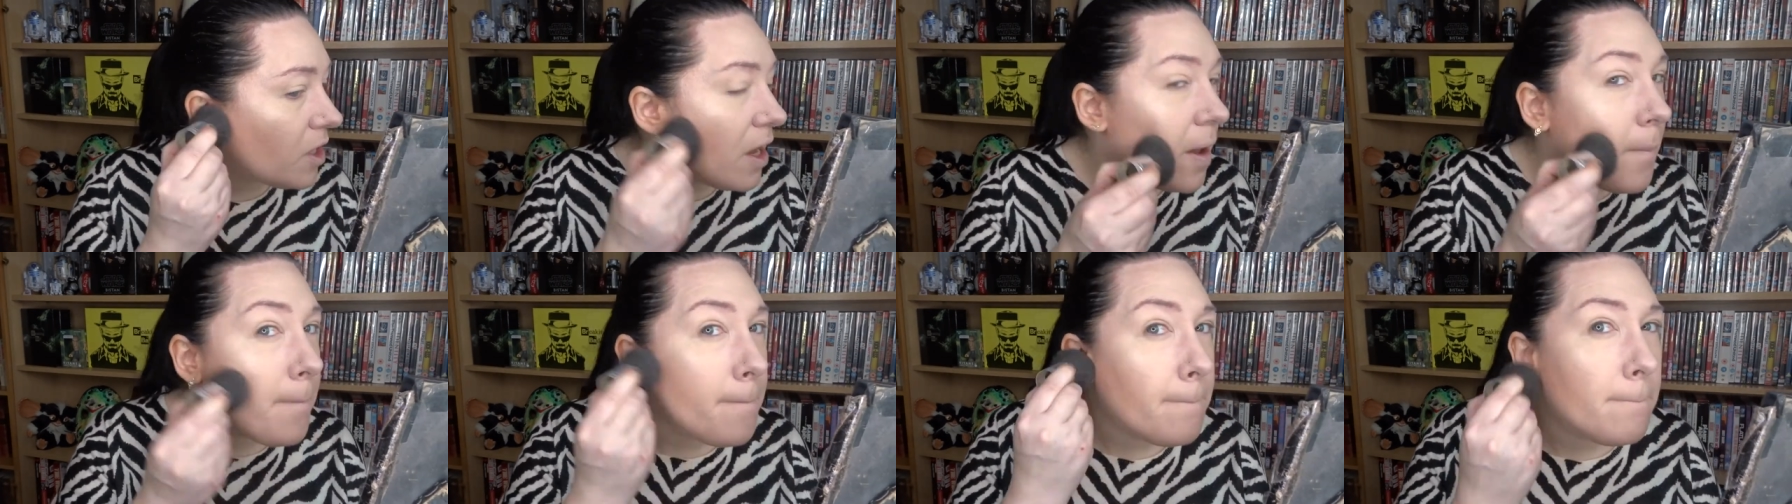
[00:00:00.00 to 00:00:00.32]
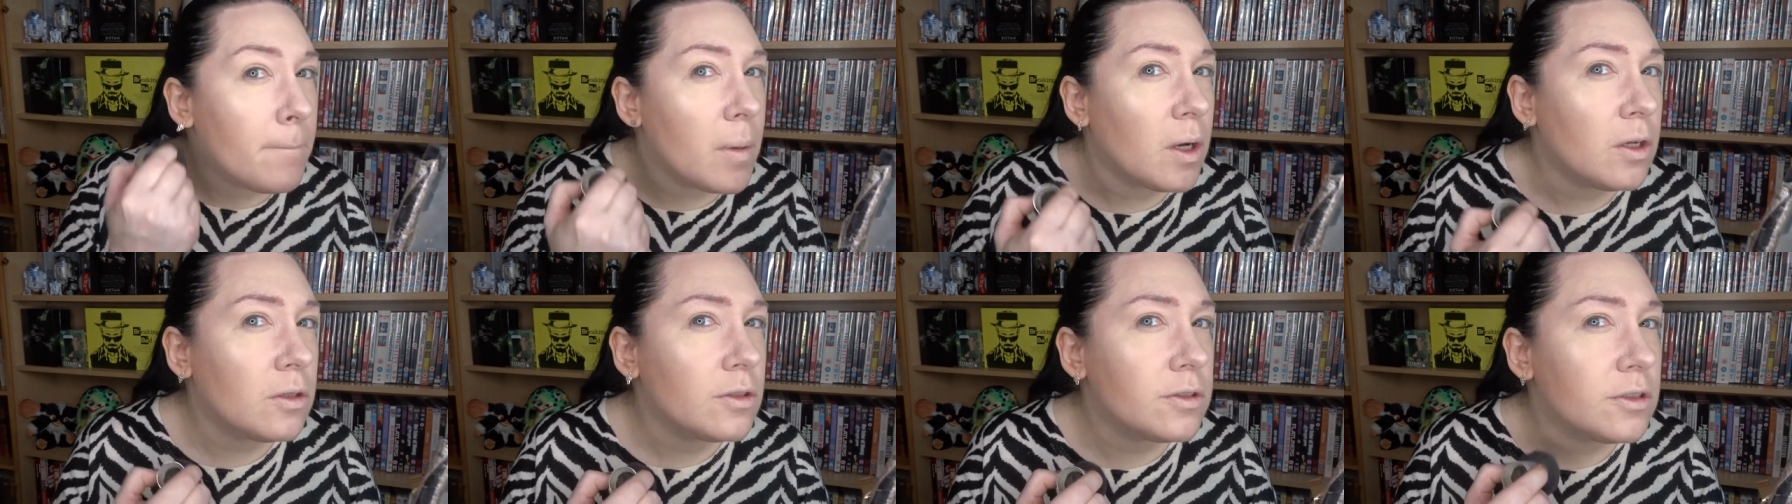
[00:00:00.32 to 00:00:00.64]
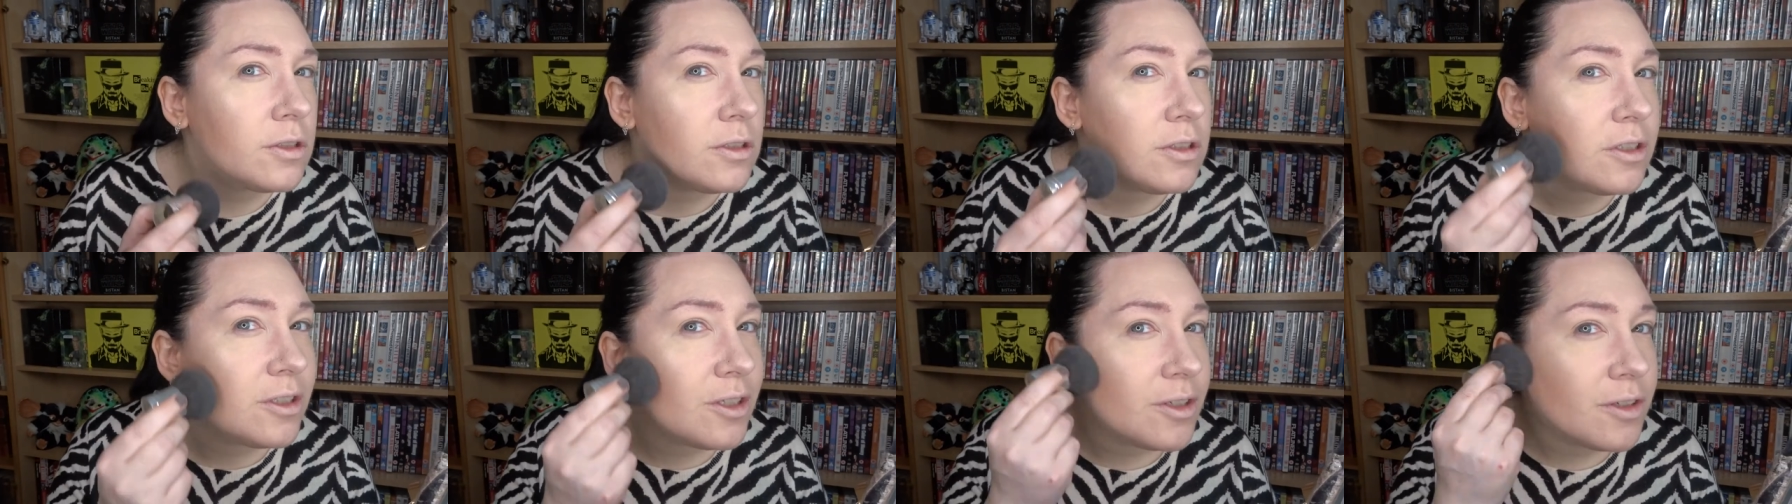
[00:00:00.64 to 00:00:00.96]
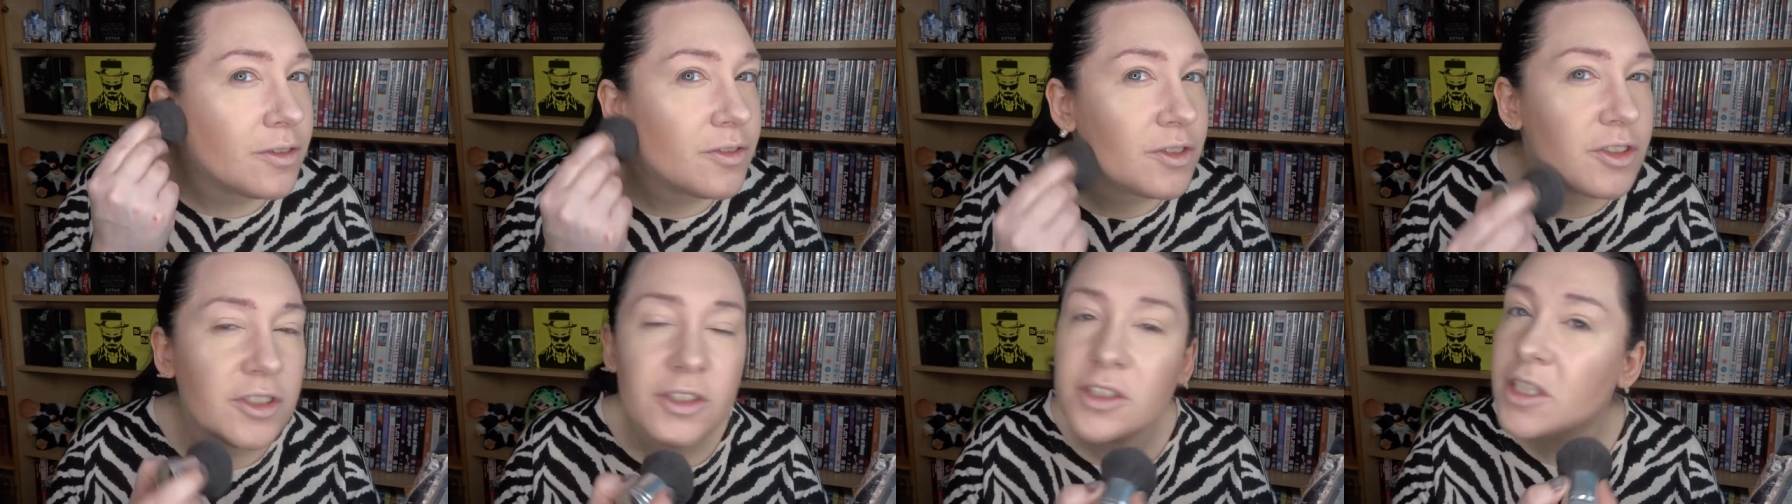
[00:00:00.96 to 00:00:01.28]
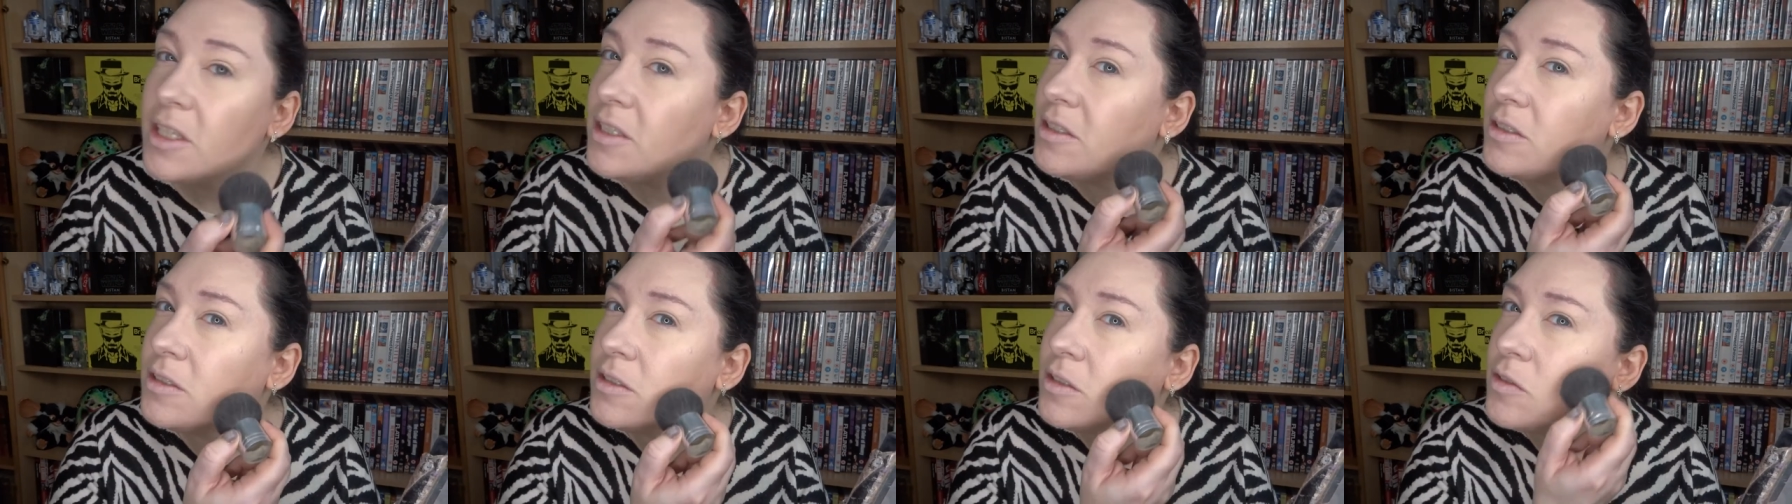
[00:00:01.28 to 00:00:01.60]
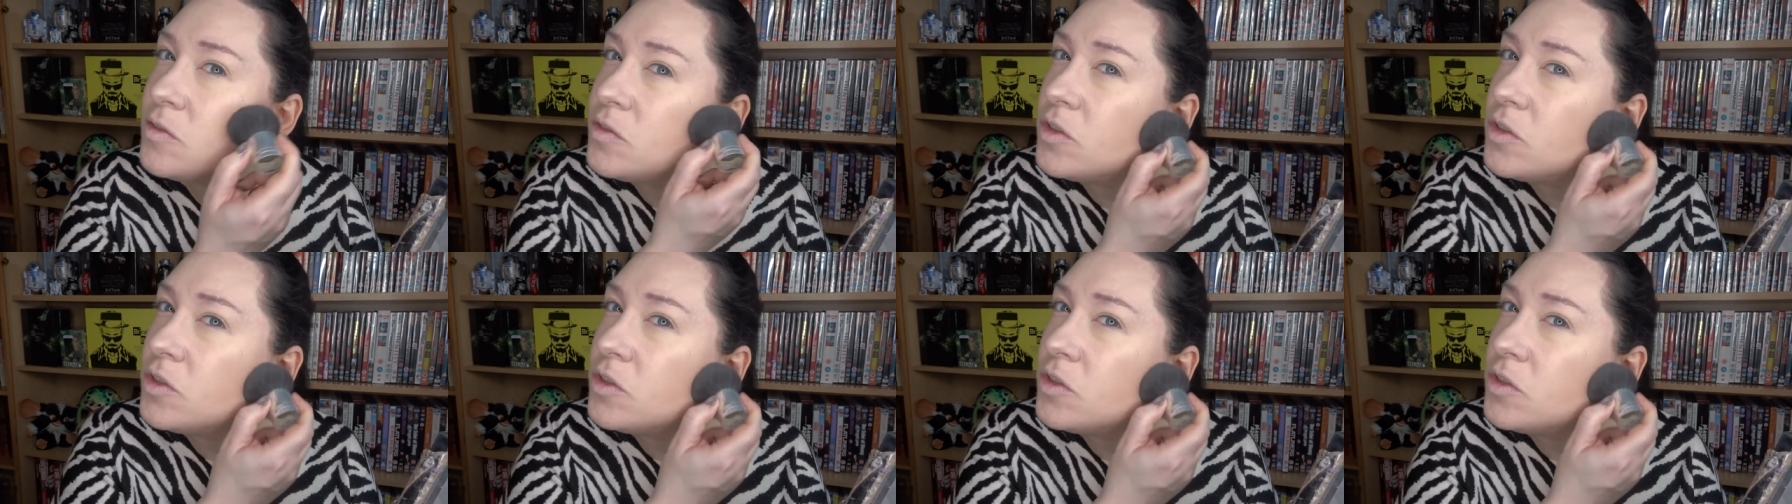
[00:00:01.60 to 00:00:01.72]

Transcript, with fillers: a multitude of sins,